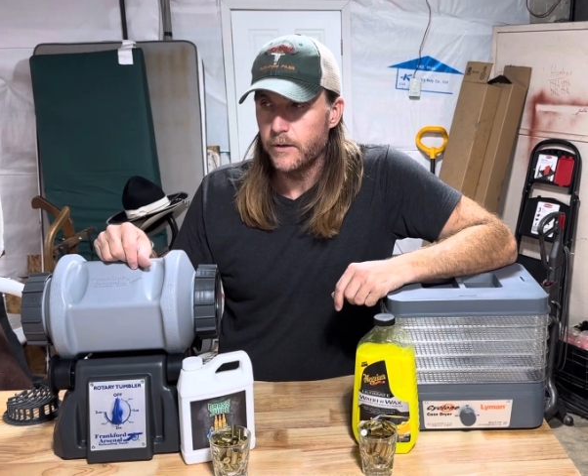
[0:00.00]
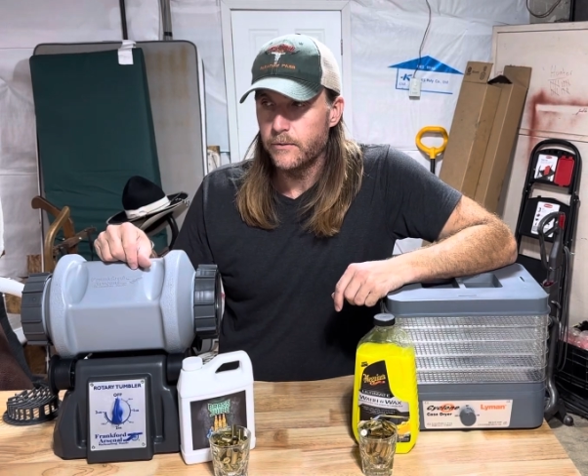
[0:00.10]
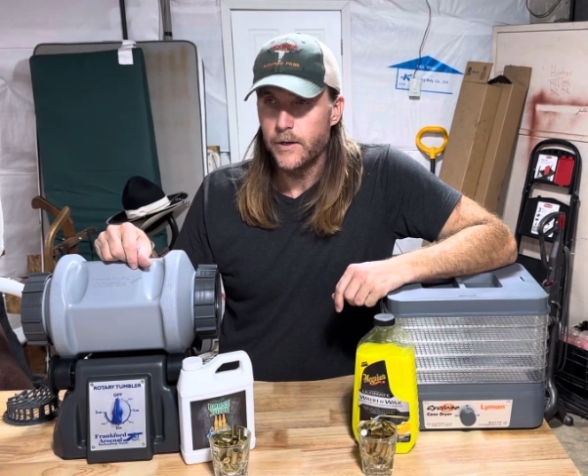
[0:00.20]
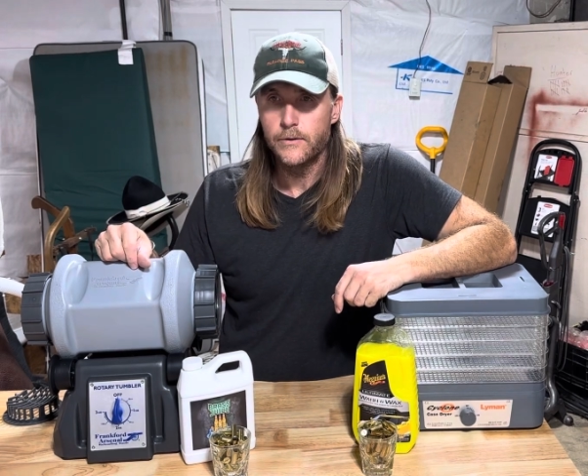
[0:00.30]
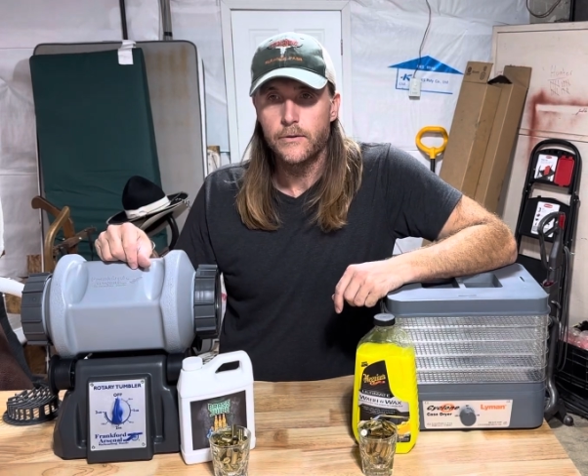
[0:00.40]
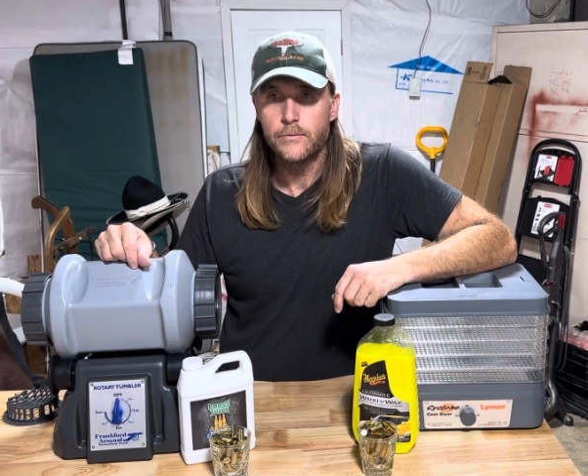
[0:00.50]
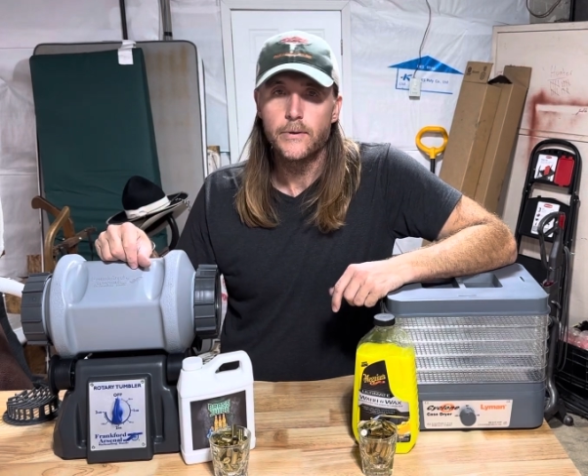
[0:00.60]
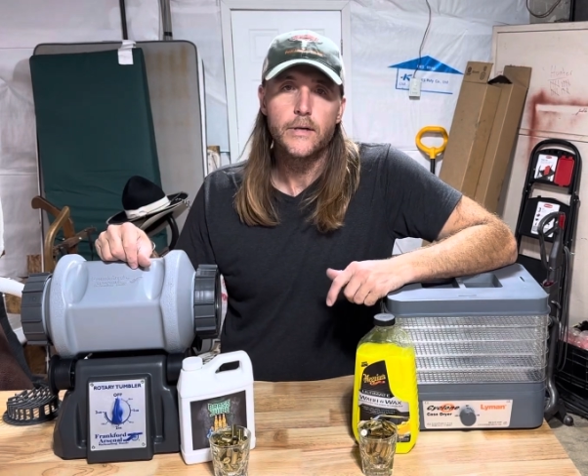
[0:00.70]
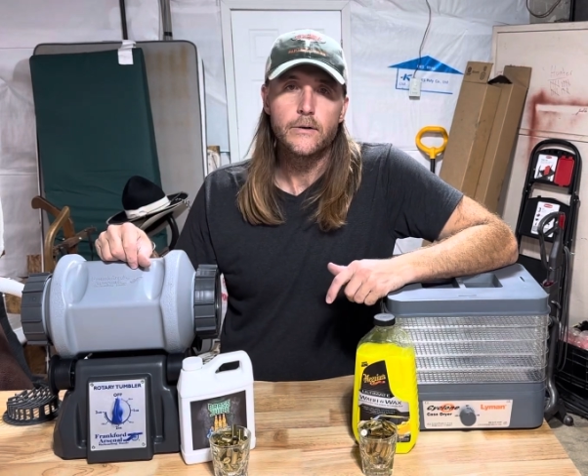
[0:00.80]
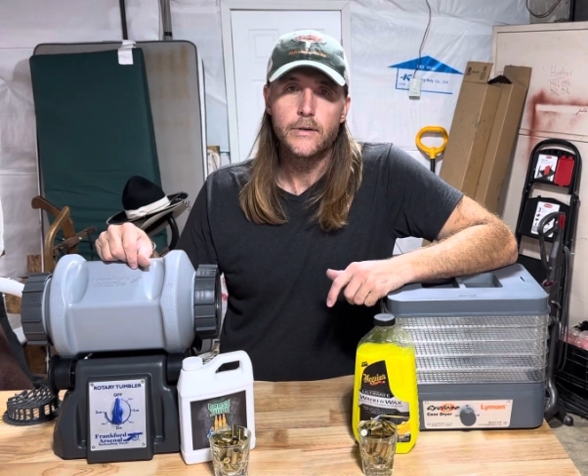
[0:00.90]
around a
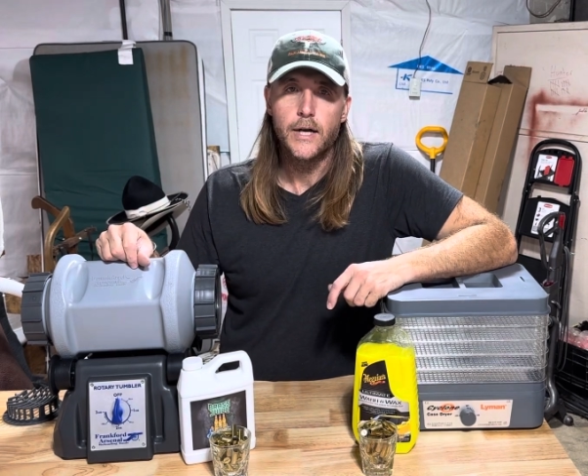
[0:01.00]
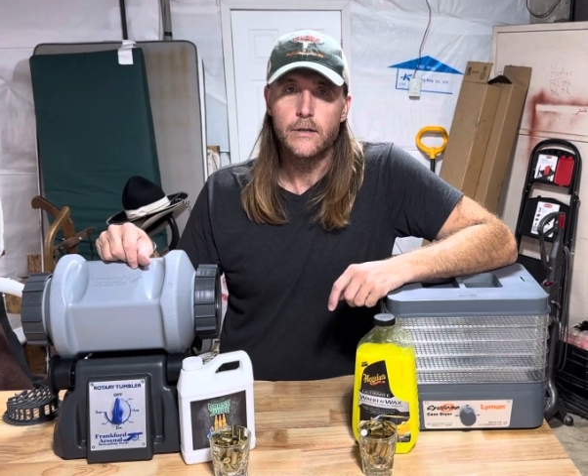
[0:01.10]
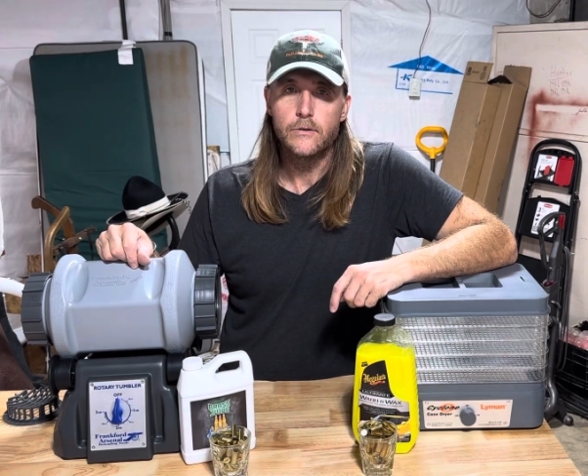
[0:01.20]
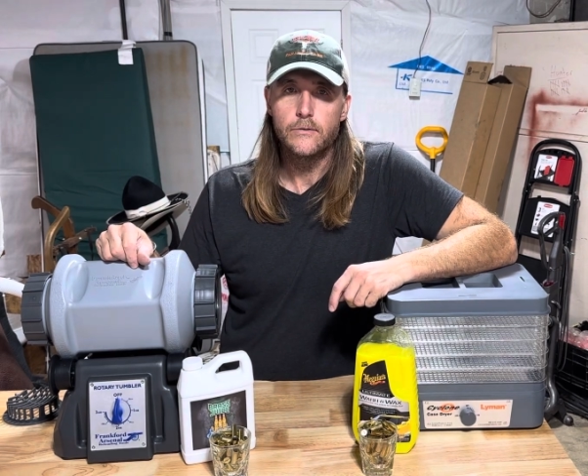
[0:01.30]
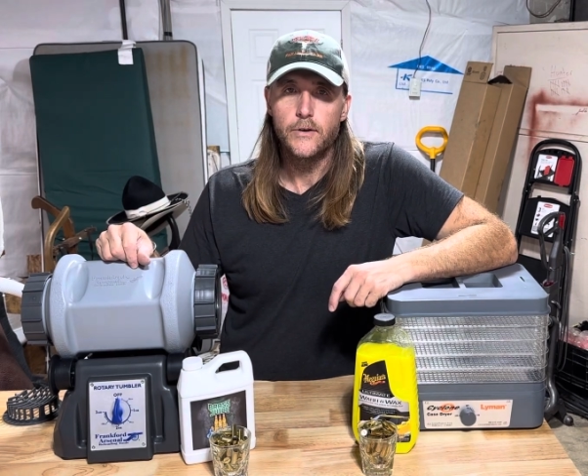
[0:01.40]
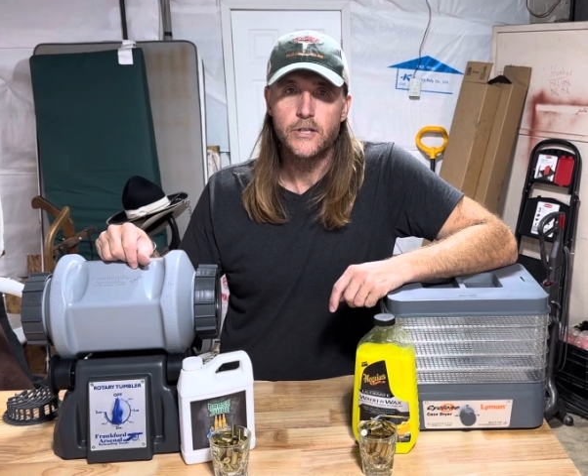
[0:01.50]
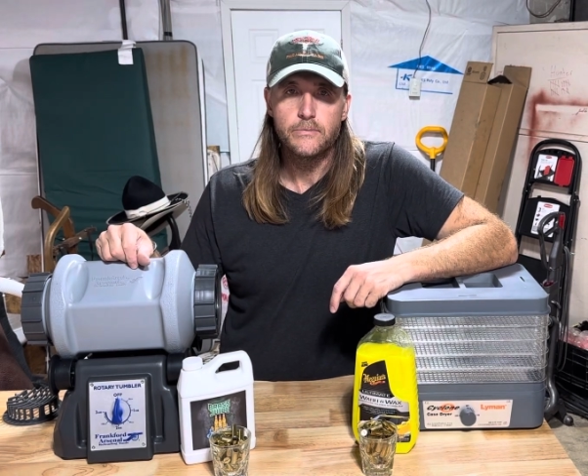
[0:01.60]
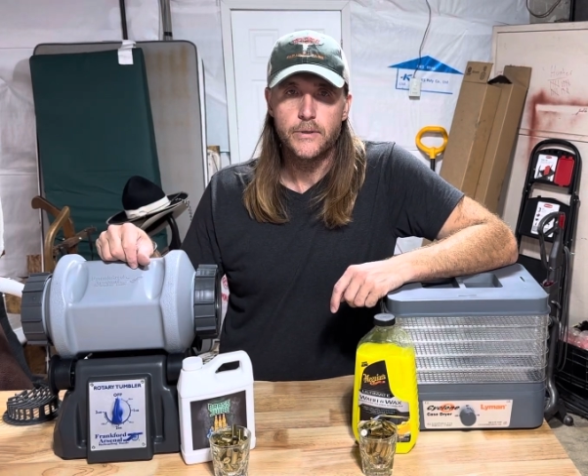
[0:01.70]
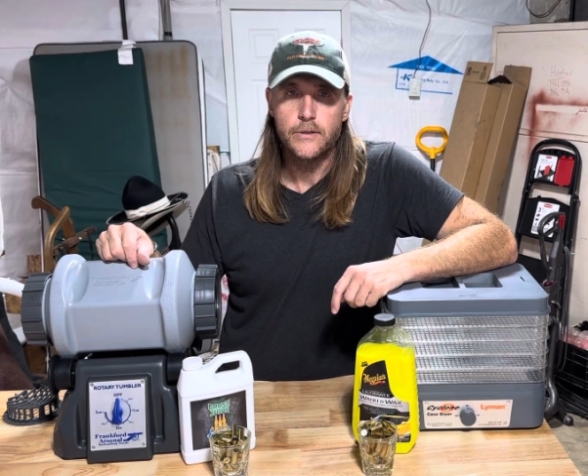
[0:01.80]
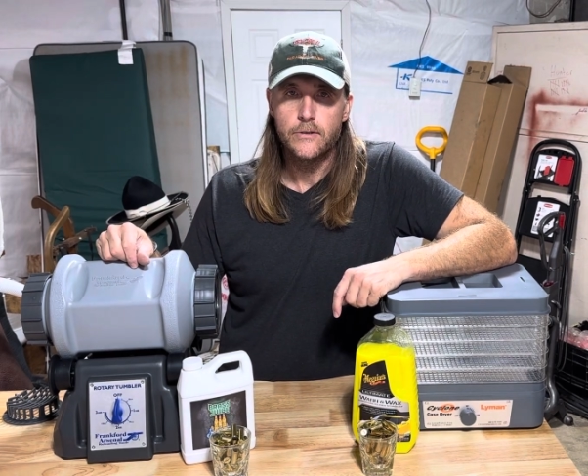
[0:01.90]
$300
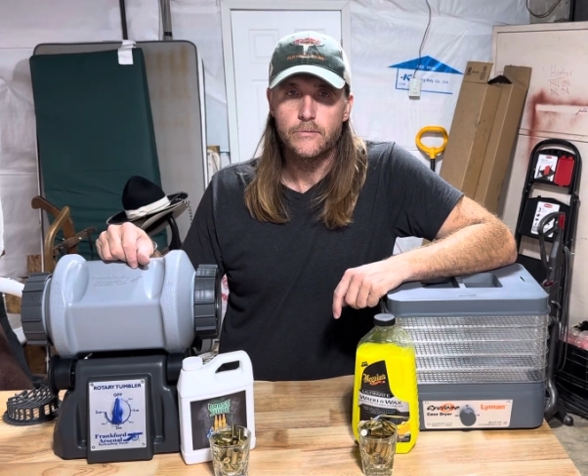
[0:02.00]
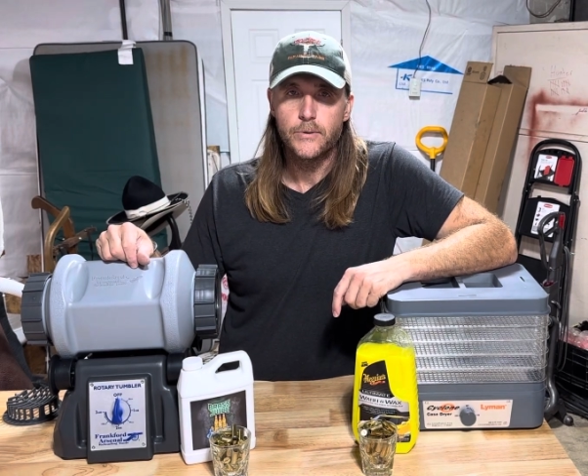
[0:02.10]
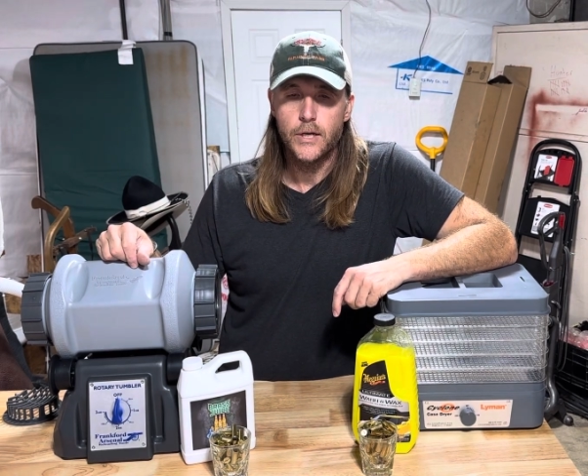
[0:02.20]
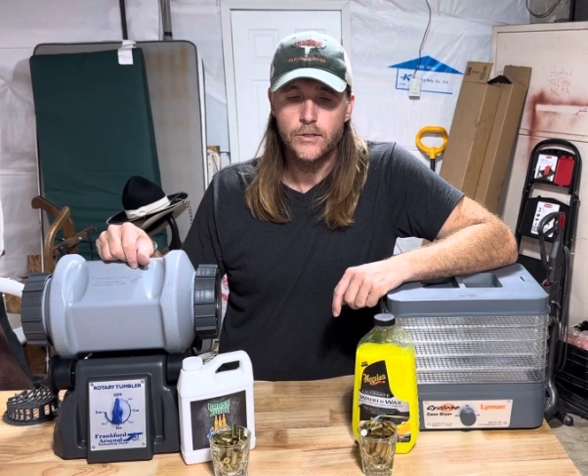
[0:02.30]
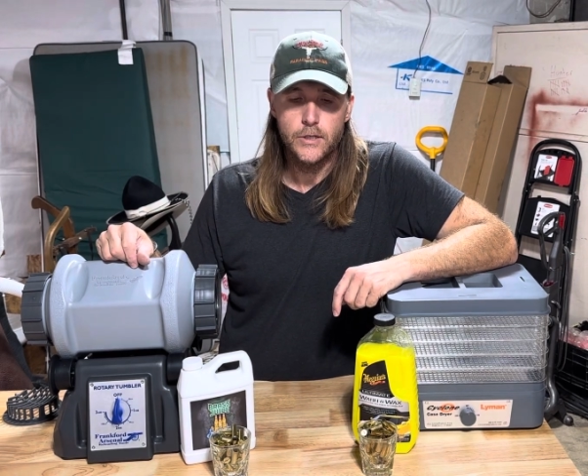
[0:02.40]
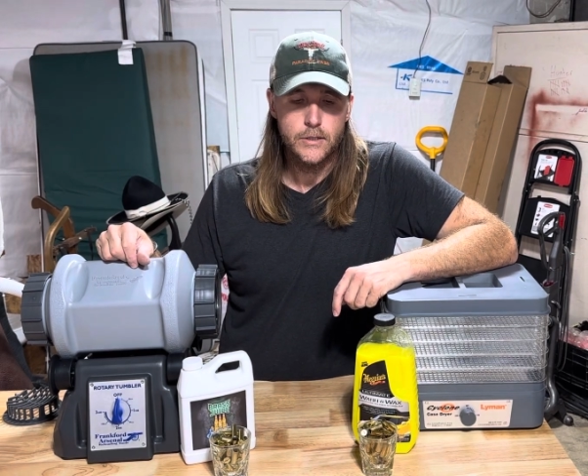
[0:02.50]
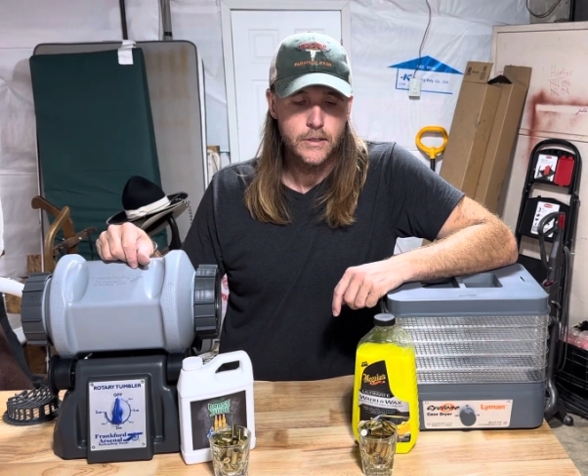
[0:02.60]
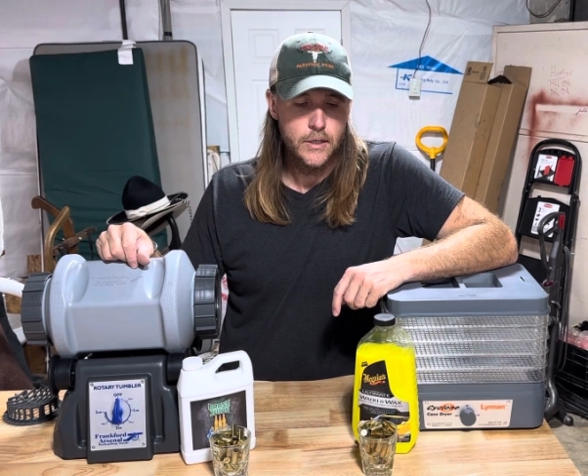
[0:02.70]
investment in this project,